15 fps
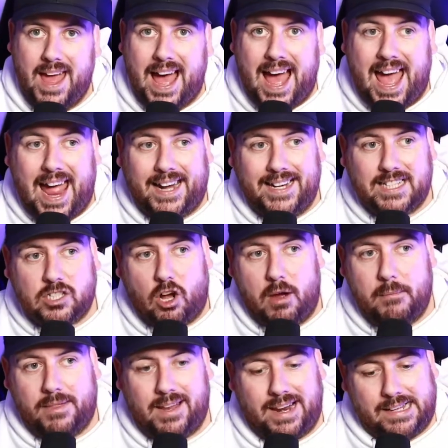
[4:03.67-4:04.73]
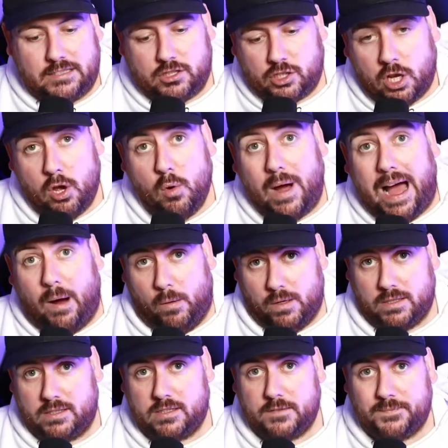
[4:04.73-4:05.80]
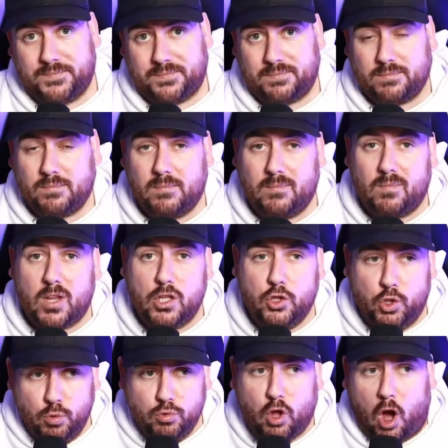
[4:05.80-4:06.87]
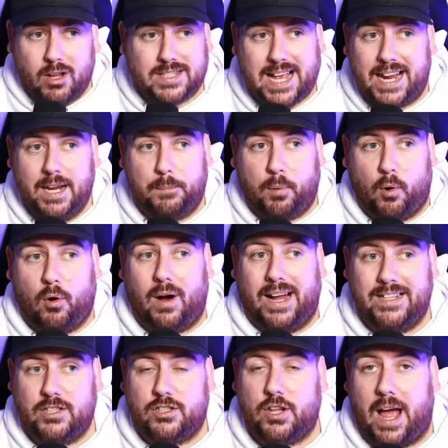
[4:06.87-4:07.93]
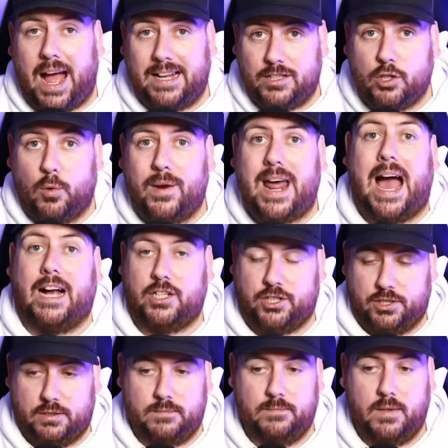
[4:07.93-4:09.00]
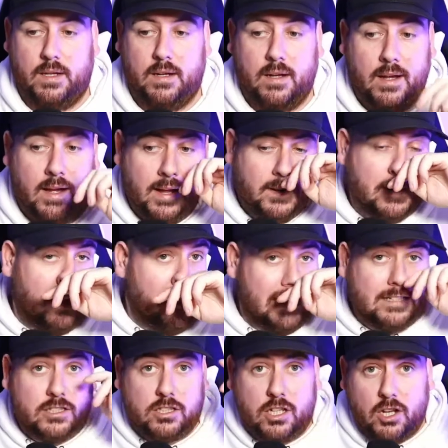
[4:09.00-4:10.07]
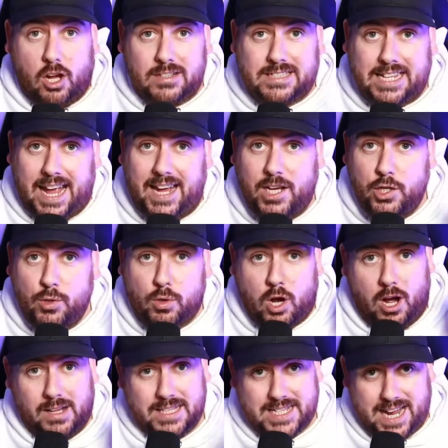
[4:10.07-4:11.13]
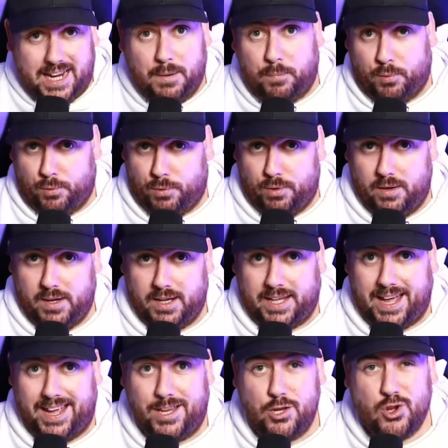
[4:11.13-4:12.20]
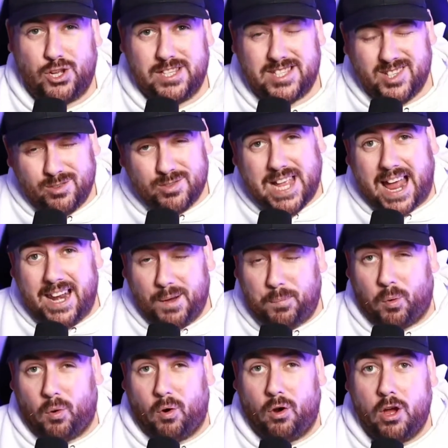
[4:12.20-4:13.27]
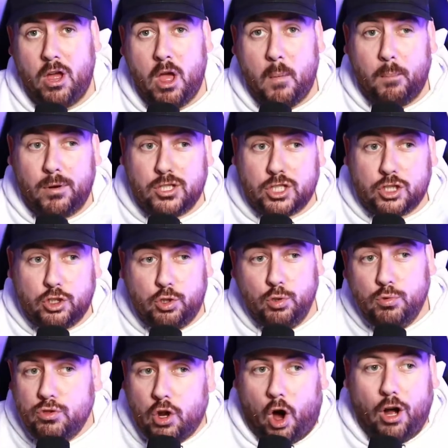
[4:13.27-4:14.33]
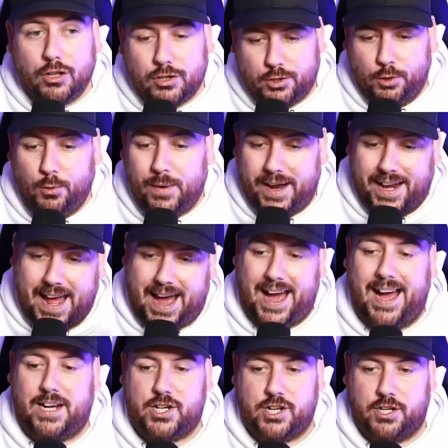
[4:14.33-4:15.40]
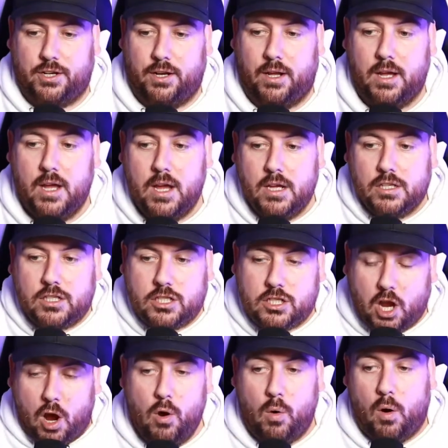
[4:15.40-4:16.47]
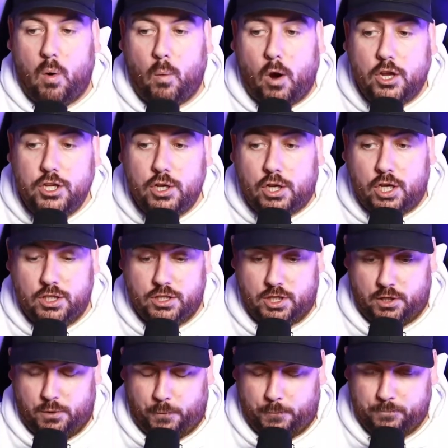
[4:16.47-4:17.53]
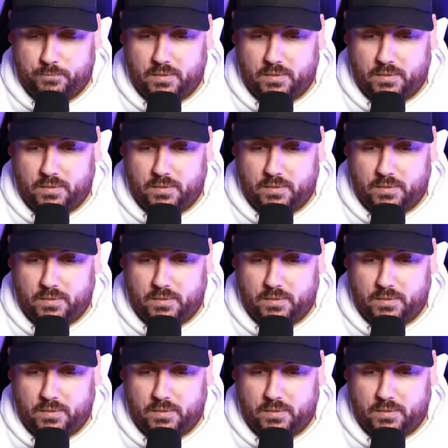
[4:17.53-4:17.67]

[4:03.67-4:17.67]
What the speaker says: at any time in the last 2 hours, do not teleport and do an action. Now, that's to not say you can't teleport, okay? You can still teleport, but just do not do an action. So what you can do,